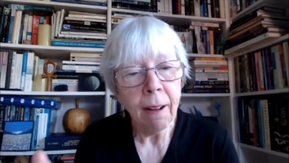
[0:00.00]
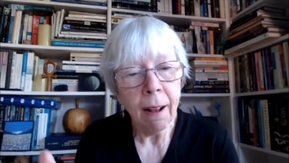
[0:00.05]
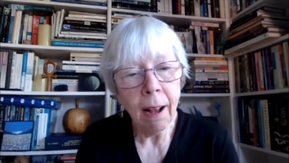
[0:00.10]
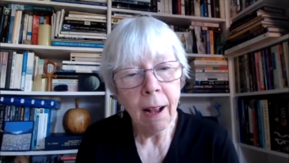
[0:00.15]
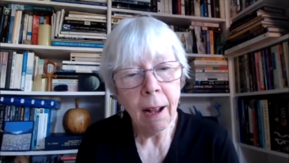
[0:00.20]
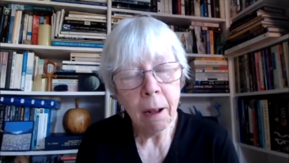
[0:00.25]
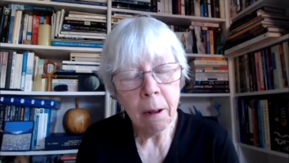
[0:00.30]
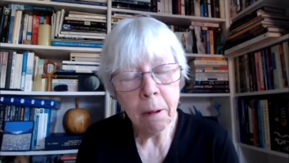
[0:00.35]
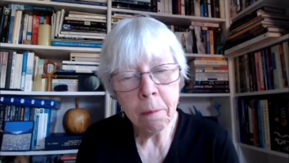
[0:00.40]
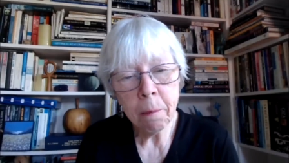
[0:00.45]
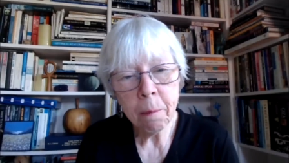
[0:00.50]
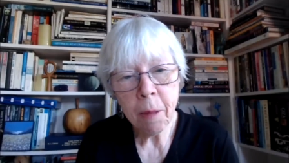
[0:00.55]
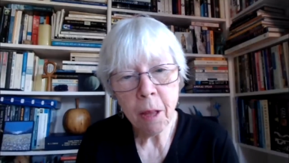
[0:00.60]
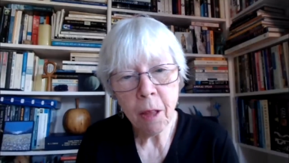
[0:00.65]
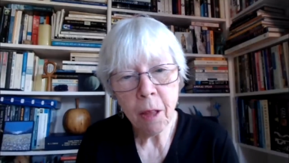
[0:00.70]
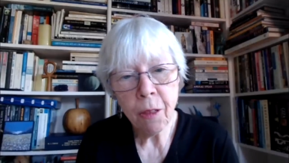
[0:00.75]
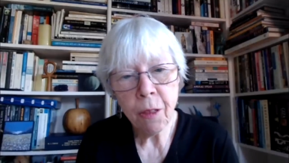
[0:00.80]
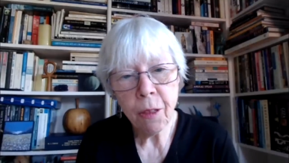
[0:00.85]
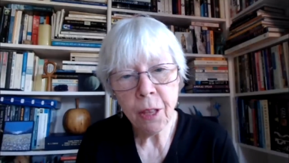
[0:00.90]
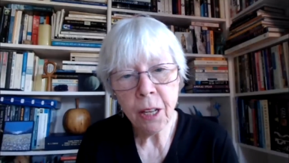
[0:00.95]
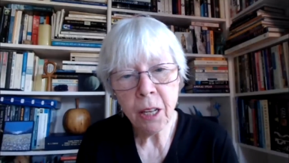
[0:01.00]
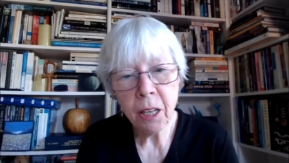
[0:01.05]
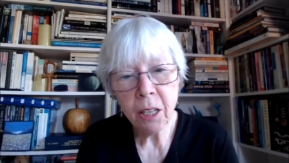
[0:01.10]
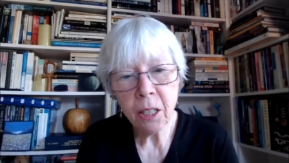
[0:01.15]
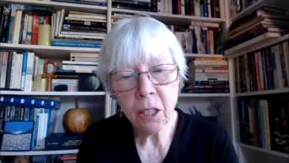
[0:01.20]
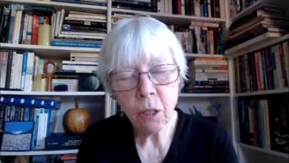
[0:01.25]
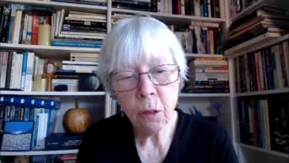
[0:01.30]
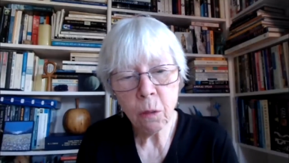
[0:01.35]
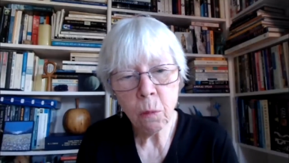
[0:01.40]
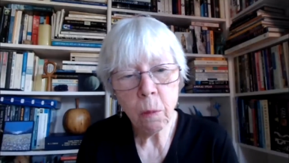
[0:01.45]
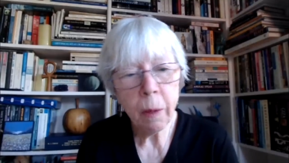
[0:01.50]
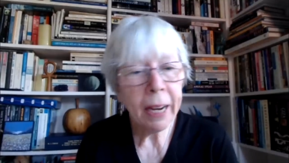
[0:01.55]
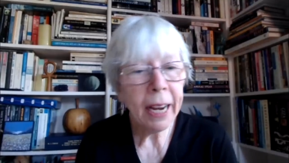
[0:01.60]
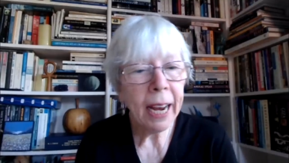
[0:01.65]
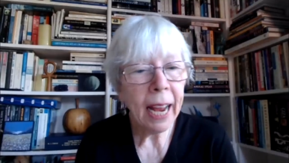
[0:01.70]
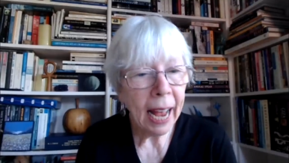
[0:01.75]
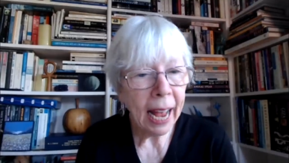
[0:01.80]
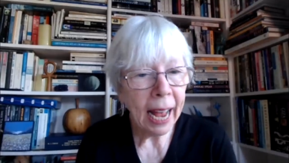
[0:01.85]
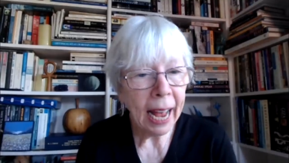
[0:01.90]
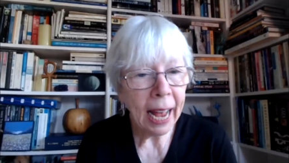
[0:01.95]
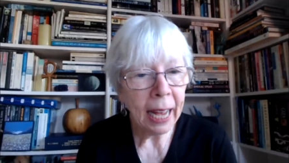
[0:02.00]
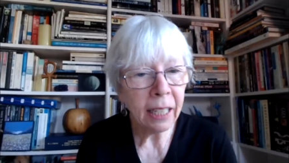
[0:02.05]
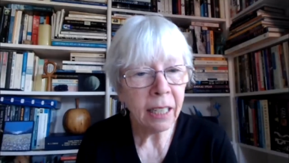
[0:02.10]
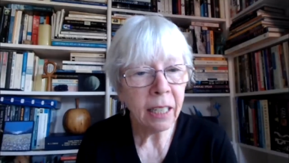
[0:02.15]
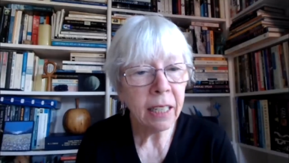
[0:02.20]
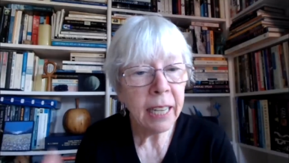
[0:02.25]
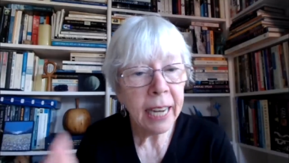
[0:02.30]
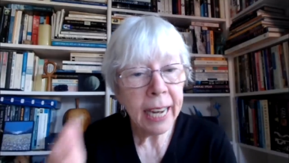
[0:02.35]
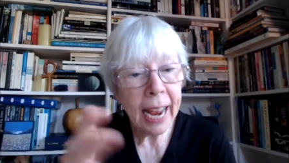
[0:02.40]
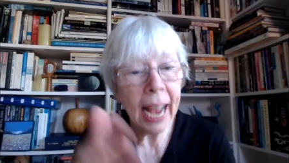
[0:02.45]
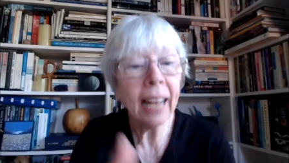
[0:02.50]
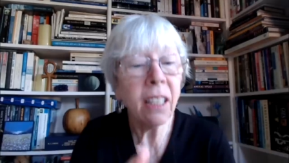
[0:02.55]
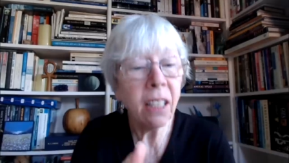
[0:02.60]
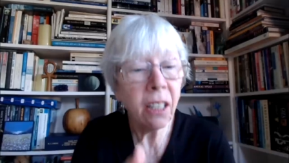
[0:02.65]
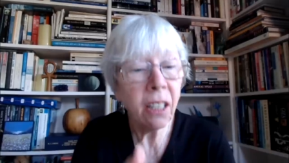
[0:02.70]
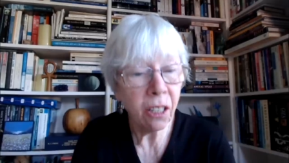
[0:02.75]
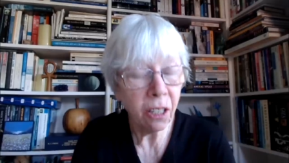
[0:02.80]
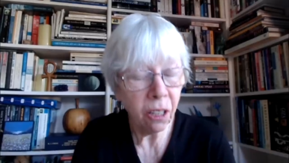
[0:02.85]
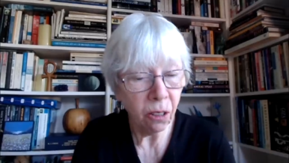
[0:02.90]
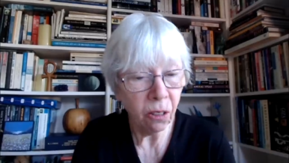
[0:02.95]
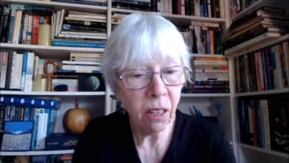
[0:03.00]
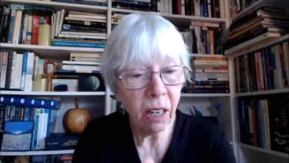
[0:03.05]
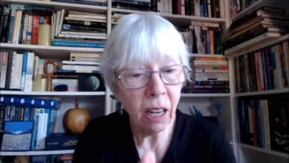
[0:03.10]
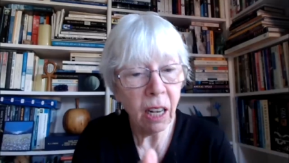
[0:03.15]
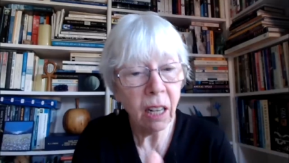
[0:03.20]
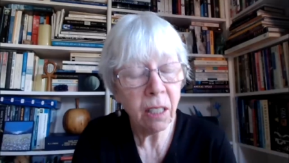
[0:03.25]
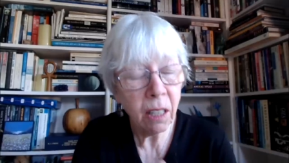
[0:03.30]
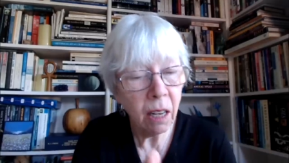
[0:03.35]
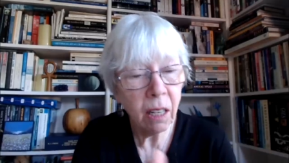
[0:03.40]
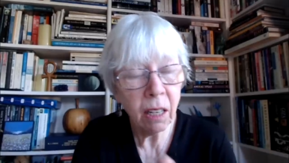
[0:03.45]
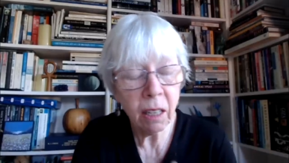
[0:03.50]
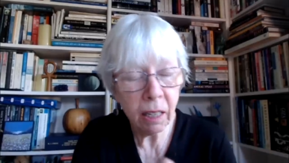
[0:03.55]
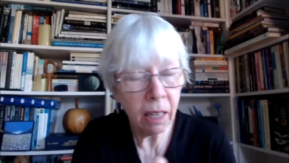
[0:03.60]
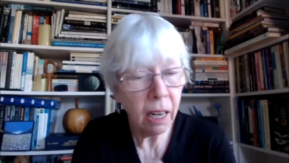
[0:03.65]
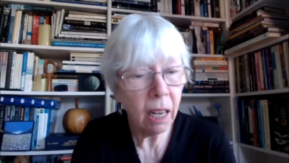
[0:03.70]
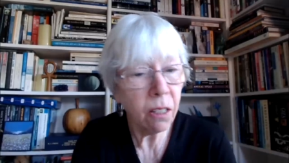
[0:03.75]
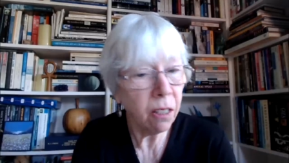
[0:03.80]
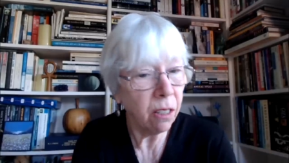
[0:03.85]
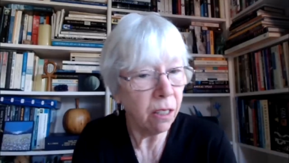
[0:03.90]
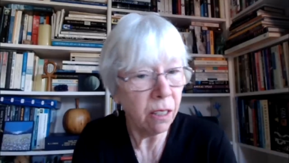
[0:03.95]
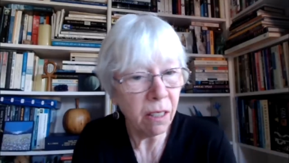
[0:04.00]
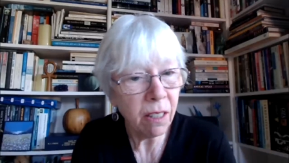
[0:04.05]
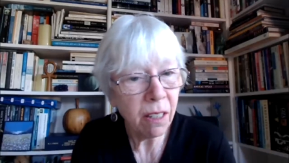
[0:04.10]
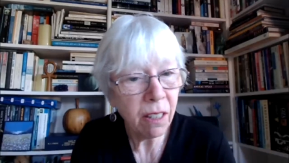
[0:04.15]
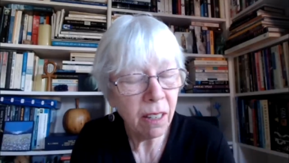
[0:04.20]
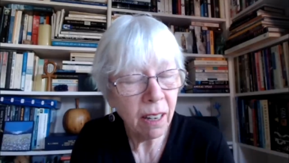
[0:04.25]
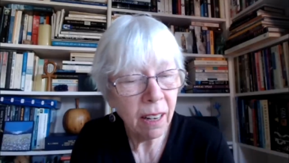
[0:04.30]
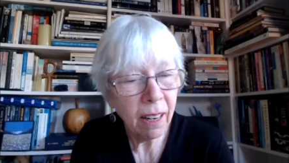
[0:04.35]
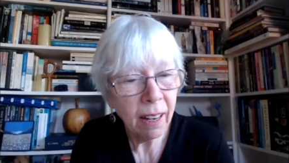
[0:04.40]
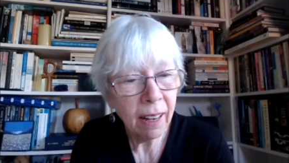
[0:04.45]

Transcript: um, that we had neanderthal cous cousins